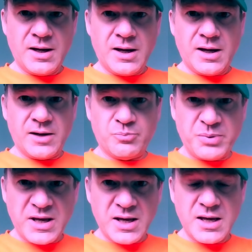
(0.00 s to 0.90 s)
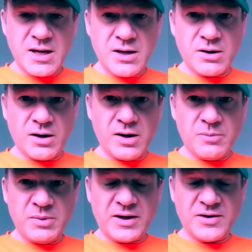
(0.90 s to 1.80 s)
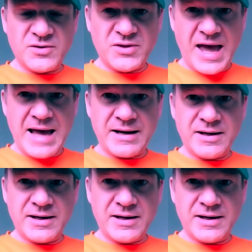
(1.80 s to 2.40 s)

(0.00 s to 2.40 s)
and be here, because that